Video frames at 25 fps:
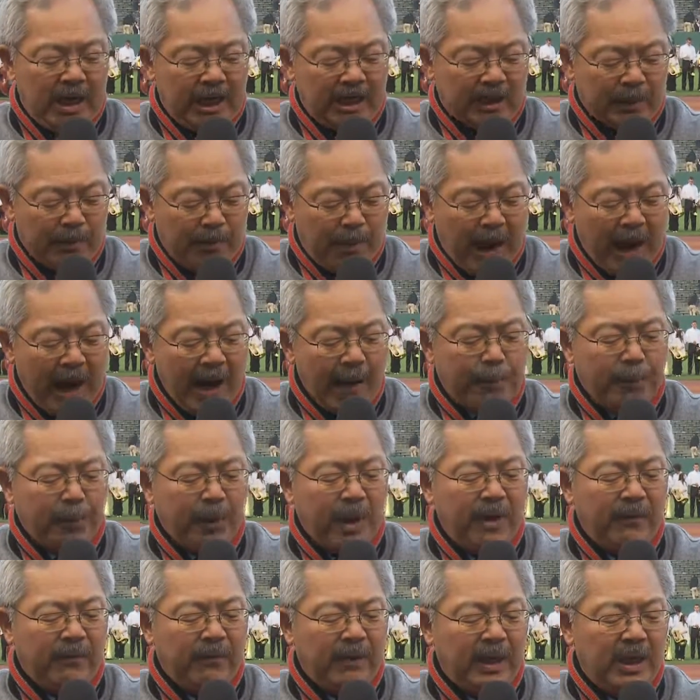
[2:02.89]
is my
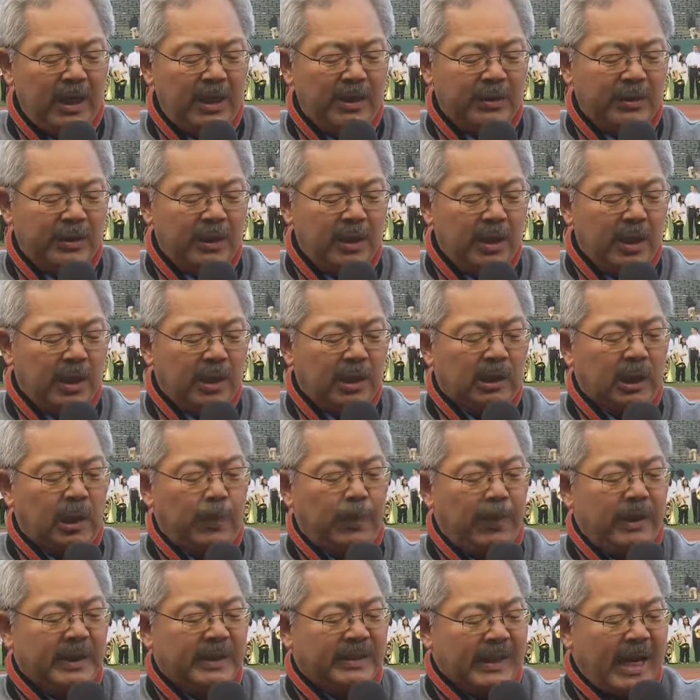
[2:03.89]
privilege to
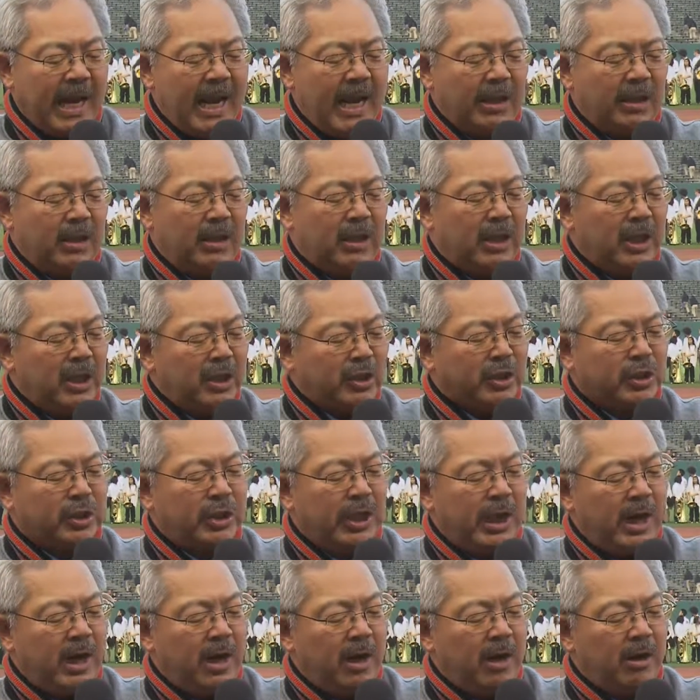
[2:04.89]
present this
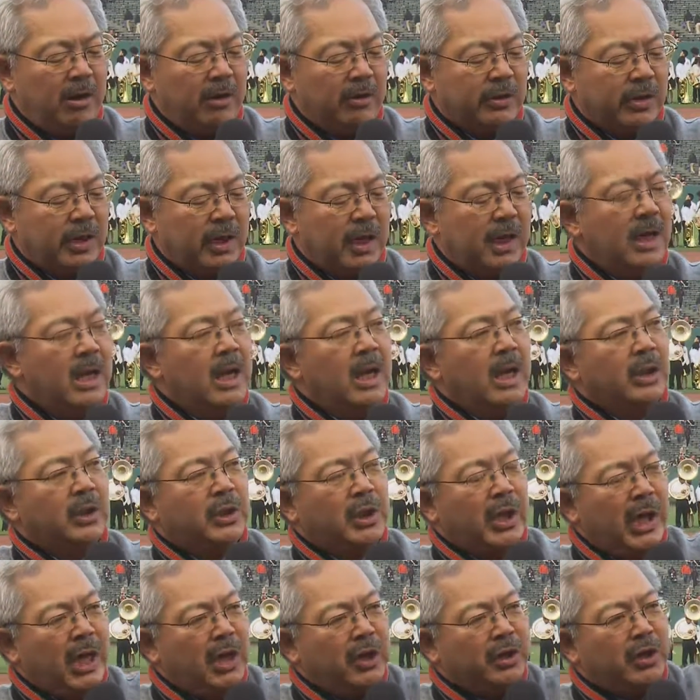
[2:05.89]
year's
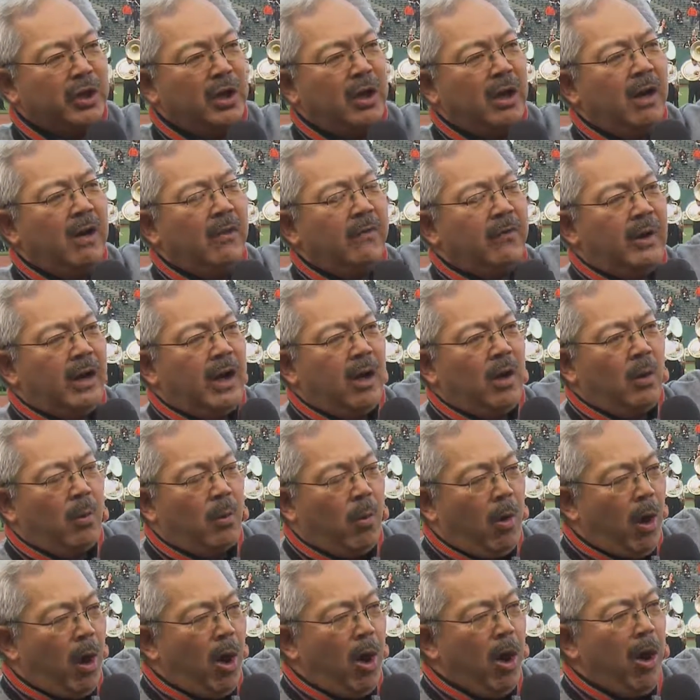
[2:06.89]
Teacher of the
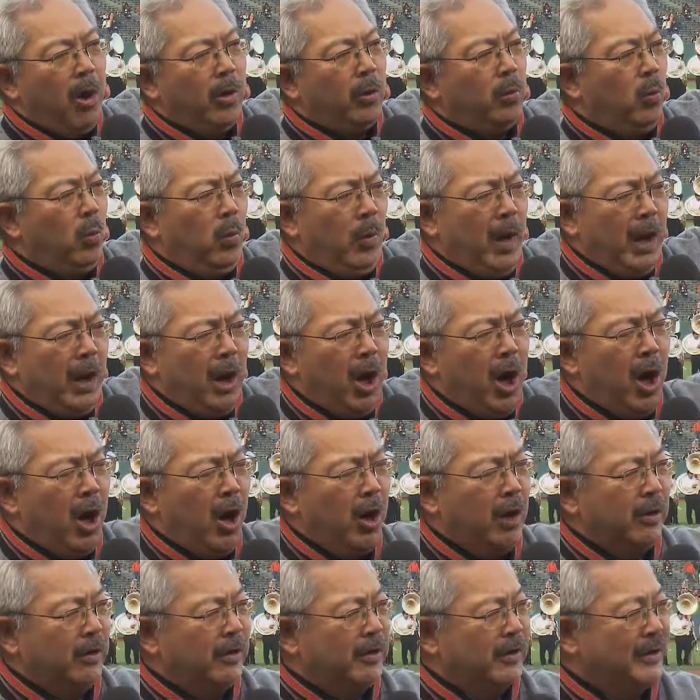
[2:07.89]
Award
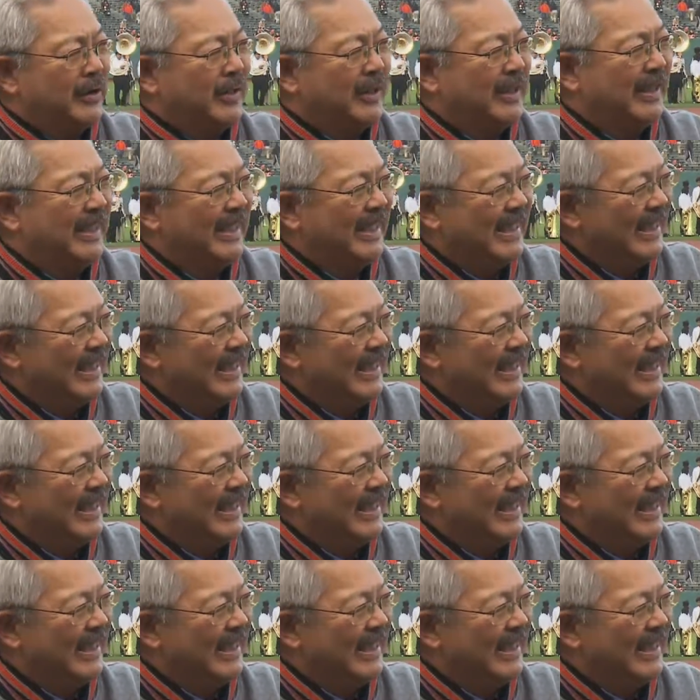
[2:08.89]
winners.